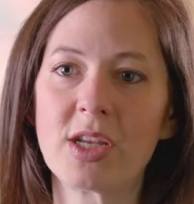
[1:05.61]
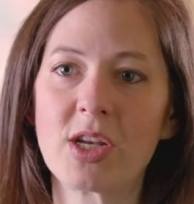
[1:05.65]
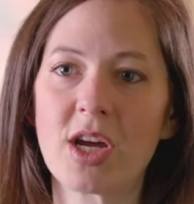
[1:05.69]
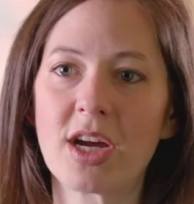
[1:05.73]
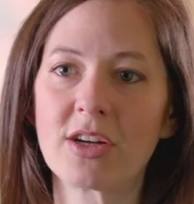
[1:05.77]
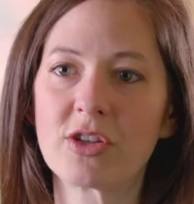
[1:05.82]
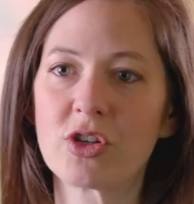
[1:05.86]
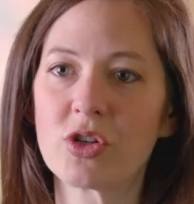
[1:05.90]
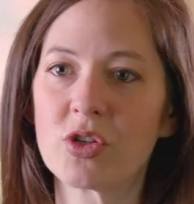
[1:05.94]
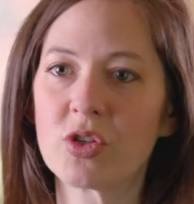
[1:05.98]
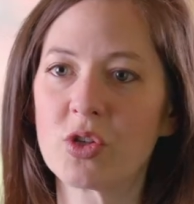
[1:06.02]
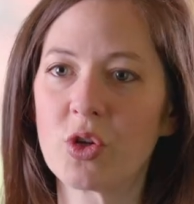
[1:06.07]
The
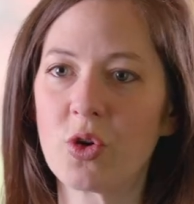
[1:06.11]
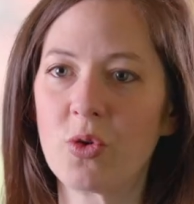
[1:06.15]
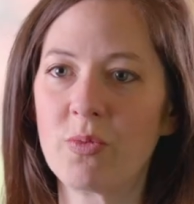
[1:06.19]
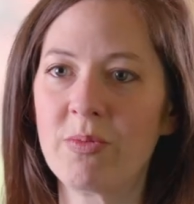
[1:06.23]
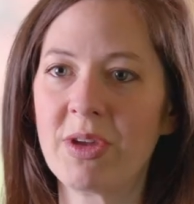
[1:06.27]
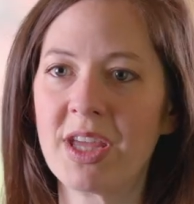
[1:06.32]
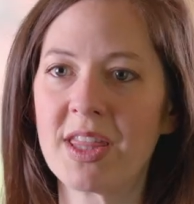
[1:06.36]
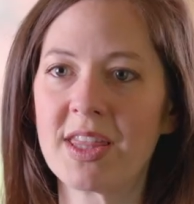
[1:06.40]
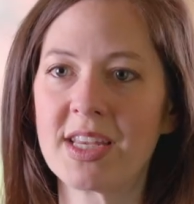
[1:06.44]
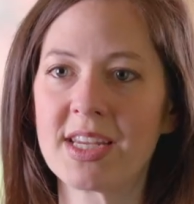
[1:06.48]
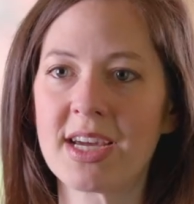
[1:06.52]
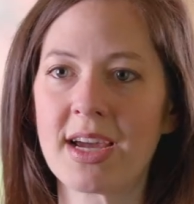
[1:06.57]
doctors told
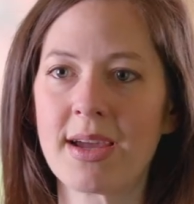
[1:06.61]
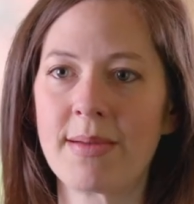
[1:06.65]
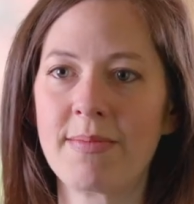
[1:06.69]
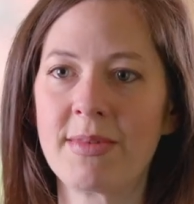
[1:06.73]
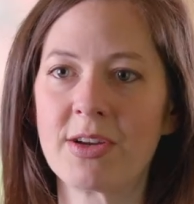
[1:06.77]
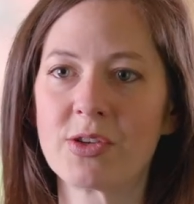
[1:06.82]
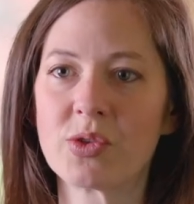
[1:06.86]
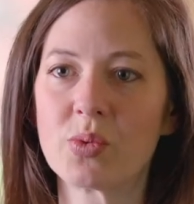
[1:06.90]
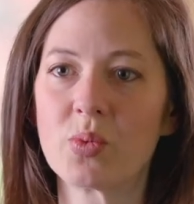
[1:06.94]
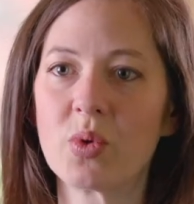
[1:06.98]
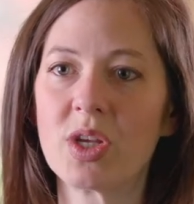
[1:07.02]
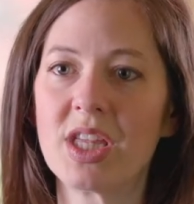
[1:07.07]
me at the time,
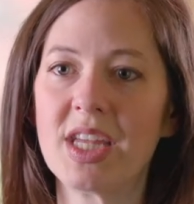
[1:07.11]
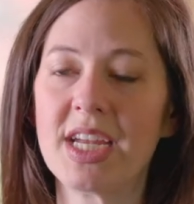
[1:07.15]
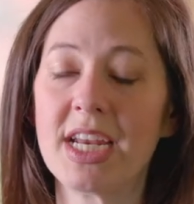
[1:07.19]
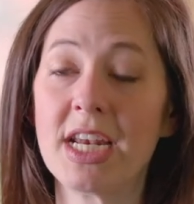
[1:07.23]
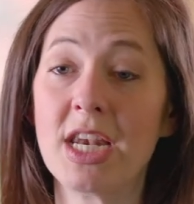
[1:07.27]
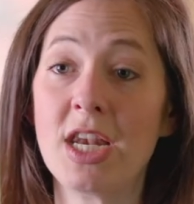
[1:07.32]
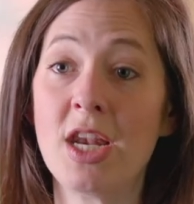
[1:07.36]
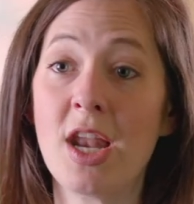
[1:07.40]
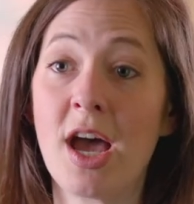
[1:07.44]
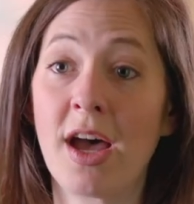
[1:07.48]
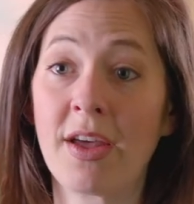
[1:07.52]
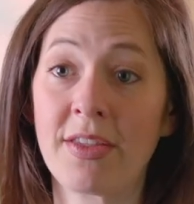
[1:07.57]
there's really
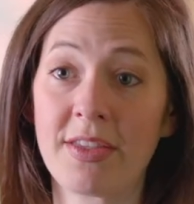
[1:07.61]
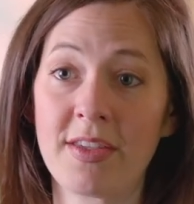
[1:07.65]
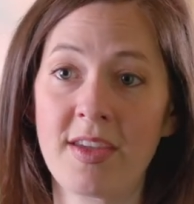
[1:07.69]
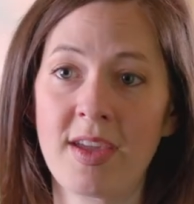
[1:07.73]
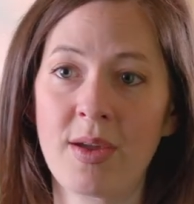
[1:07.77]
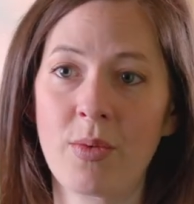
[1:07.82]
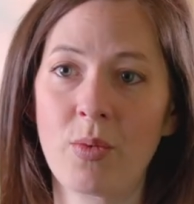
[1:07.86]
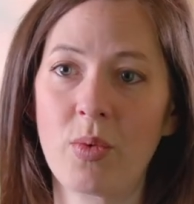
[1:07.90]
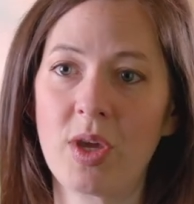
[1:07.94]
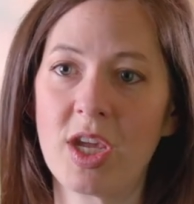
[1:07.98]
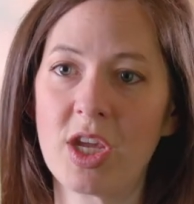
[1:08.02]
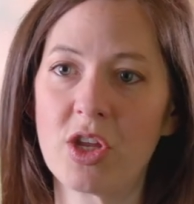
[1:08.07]

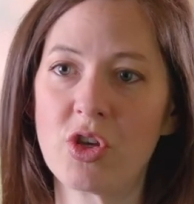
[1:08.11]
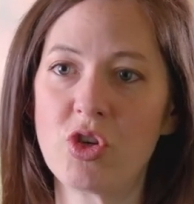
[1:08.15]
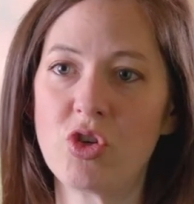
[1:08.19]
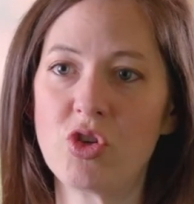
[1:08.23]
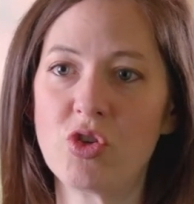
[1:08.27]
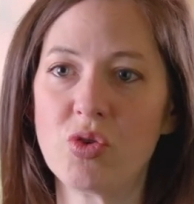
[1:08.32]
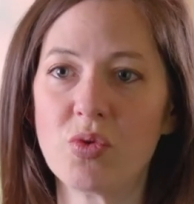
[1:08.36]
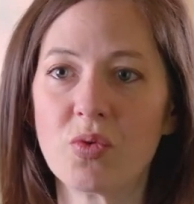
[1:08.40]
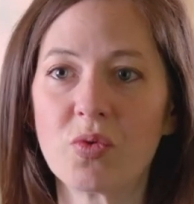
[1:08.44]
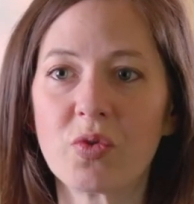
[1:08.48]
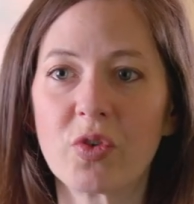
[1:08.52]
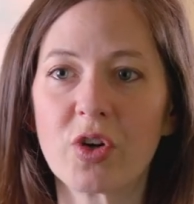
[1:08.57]
nothing we can
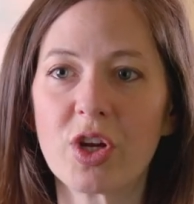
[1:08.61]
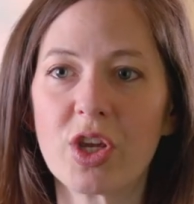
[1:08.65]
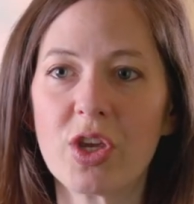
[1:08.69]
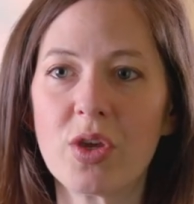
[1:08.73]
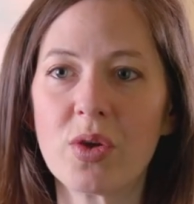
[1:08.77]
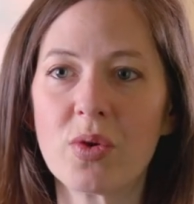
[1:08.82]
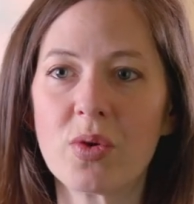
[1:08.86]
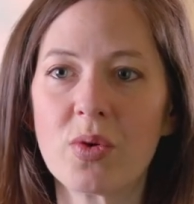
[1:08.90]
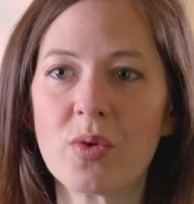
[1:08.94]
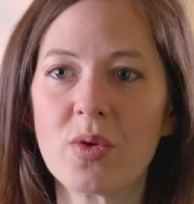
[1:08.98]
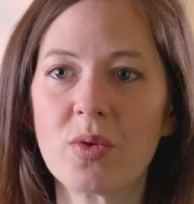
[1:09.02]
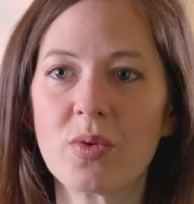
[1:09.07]
do for
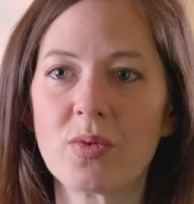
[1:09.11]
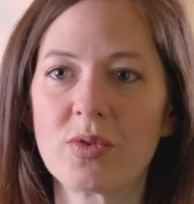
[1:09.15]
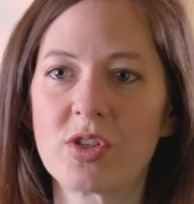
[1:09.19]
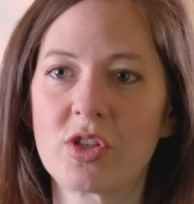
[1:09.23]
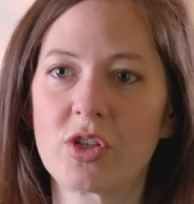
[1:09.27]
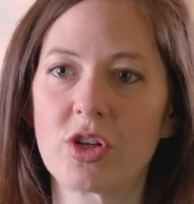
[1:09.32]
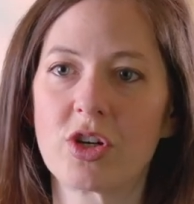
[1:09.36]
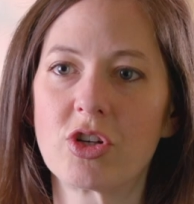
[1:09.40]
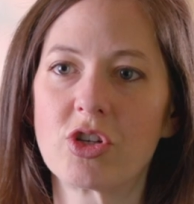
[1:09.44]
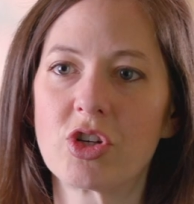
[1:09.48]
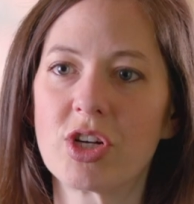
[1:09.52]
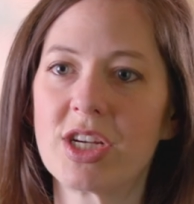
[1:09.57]
you.
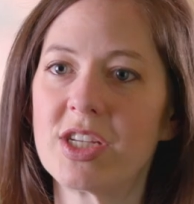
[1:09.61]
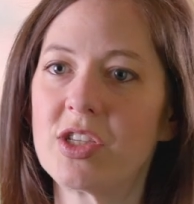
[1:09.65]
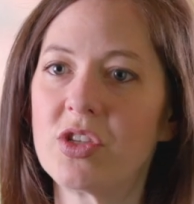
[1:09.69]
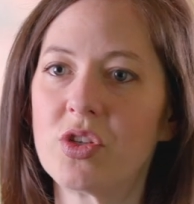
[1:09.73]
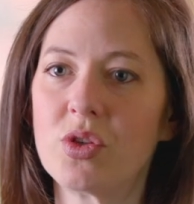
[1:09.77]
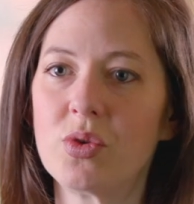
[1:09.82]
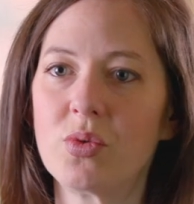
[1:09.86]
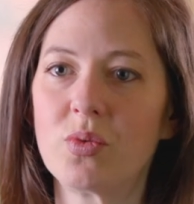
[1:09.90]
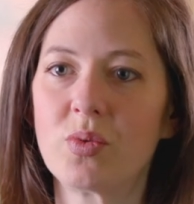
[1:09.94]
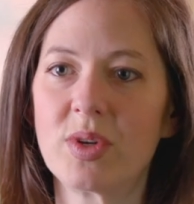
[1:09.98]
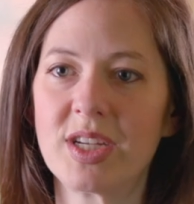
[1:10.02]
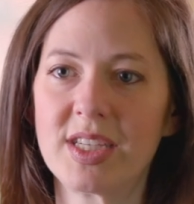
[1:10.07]
Surgery's
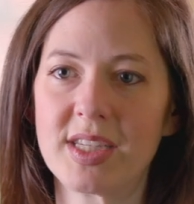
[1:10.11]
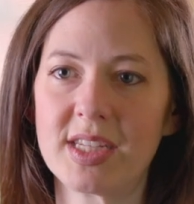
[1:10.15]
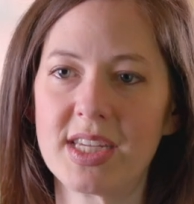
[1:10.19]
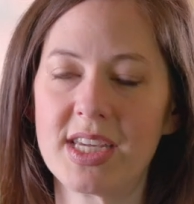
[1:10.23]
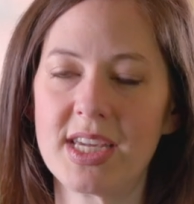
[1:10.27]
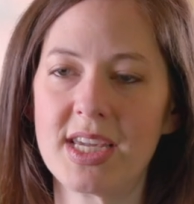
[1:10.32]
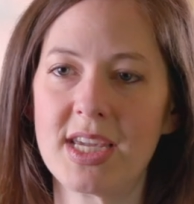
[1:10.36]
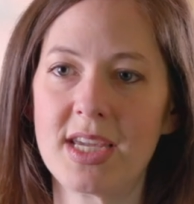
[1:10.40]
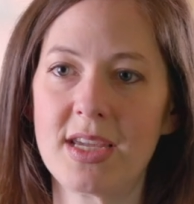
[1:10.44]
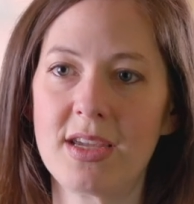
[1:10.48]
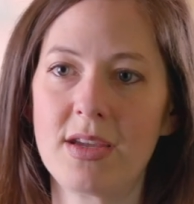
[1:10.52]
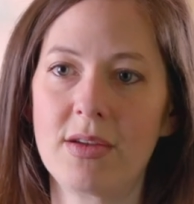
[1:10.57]
too
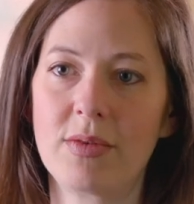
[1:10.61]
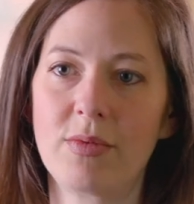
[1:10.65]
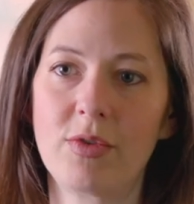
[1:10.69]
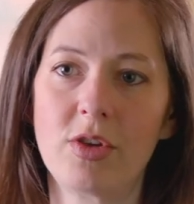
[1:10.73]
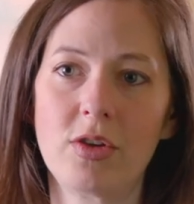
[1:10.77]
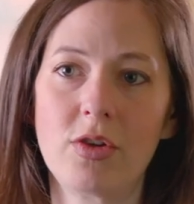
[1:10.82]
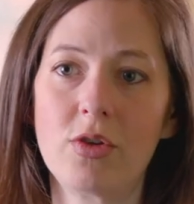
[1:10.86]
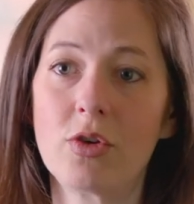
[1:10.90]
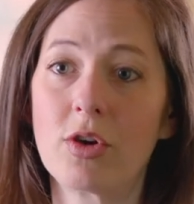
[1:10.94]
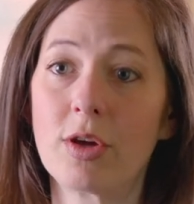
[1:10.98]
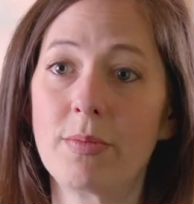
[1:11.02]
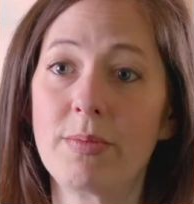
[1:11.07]
risky.
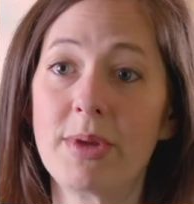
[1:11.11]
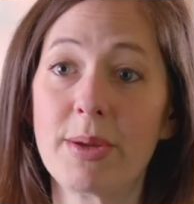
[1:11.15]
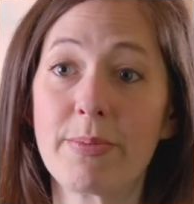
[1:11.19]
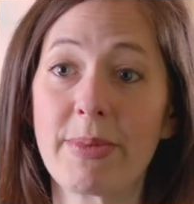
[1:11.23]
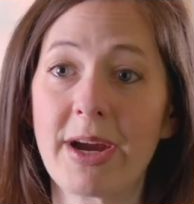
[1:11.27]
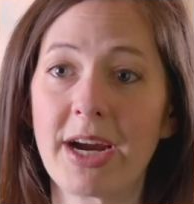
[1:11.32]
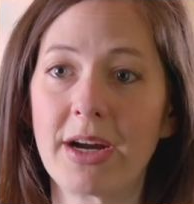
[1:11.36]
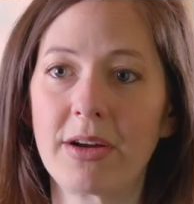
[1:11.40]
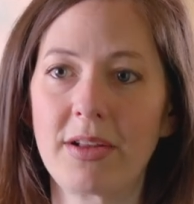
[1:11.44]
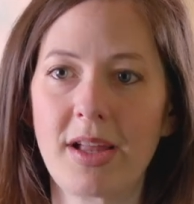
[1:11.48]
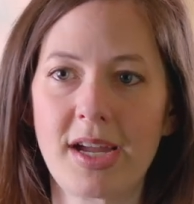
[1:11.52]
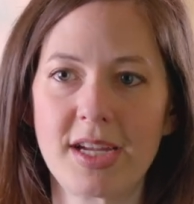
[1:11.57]
You could be
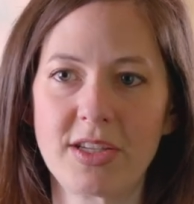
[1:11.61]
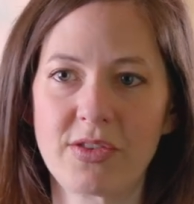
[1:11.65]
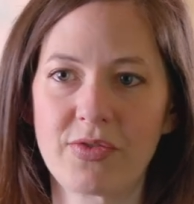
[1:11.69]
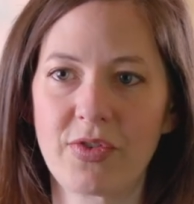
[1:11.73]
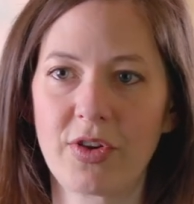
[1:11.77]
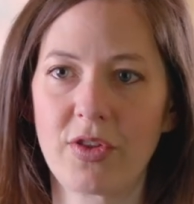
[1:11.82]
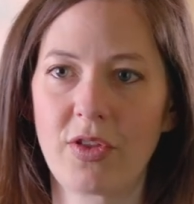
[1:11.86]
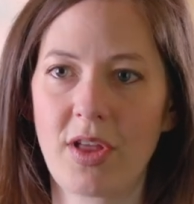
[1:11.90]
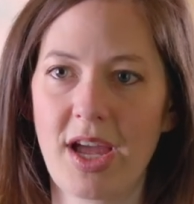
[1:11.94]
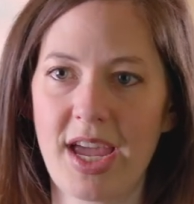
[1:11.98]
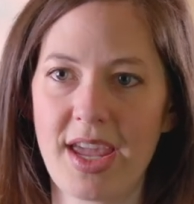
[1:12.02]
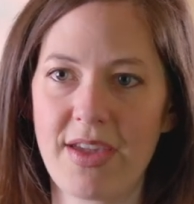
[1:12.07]
paralyzed
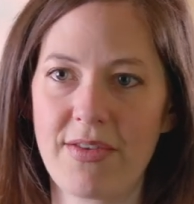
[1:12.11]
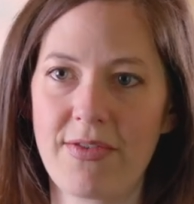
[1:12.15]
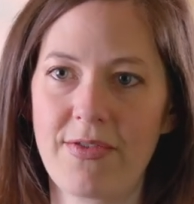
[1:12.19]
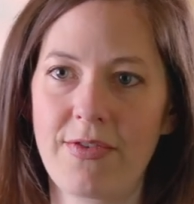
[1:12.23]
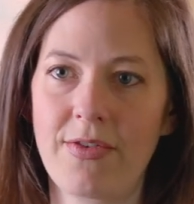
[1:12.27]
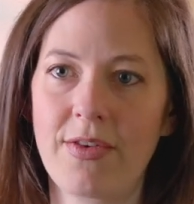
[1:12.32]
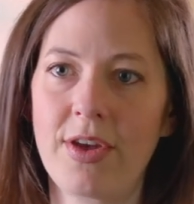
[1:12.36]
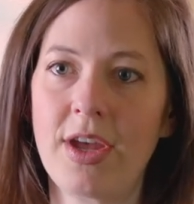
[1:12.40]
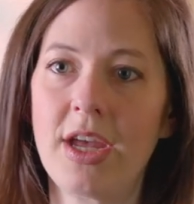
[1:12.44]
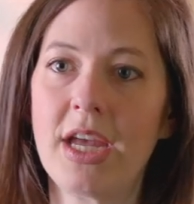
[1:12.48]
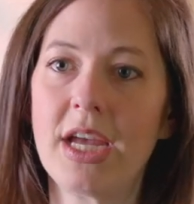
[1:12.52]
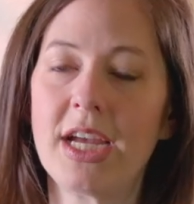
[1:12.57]
for
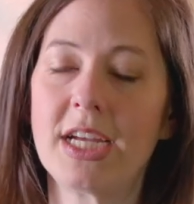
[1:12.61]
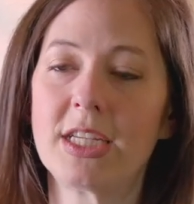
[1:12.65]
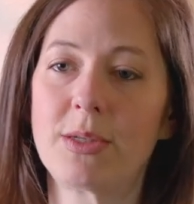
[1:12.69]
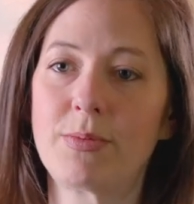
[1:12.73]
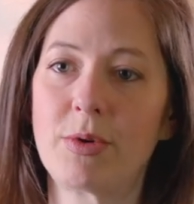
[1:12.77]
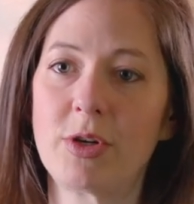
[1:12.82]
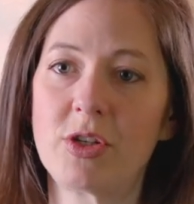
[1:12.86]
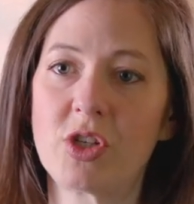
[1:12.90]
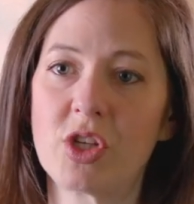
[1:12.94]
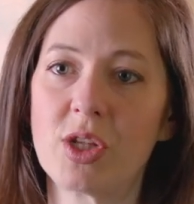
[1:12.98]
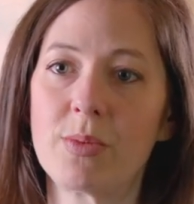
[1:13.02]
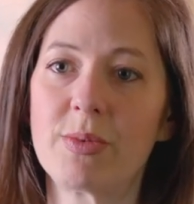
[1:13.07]
life,
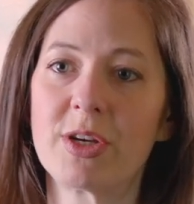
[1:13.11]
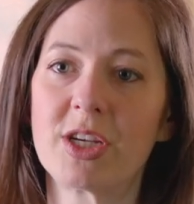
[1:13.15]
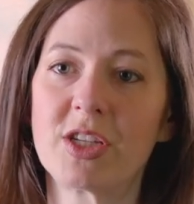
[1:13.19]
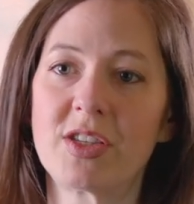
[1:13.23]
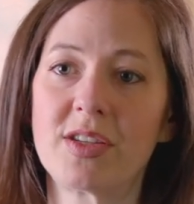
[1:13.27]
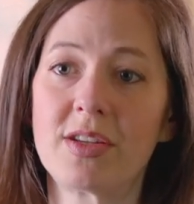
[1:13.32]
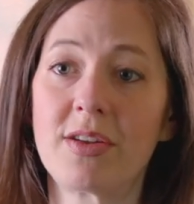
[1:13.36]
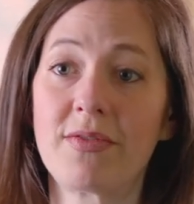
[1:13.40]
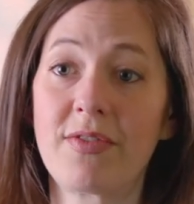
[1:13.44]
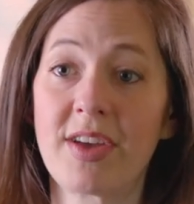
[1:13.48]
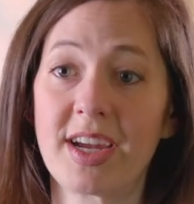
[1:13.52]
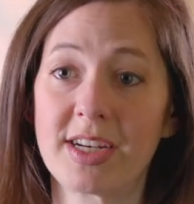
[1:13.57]
especially
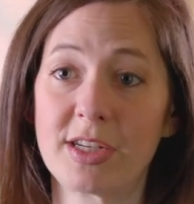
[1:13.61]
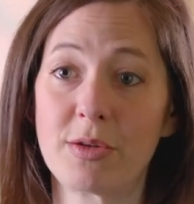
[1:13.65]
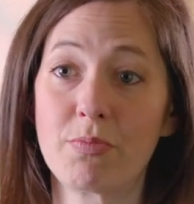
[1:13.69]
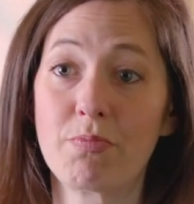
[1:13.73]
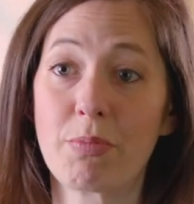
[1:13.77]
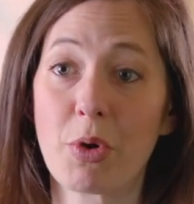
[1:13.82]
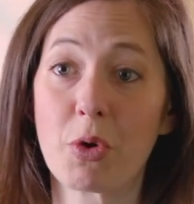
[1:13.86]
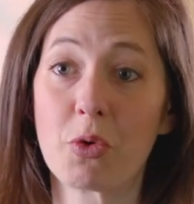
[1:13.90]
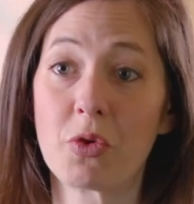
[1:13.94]
because it affected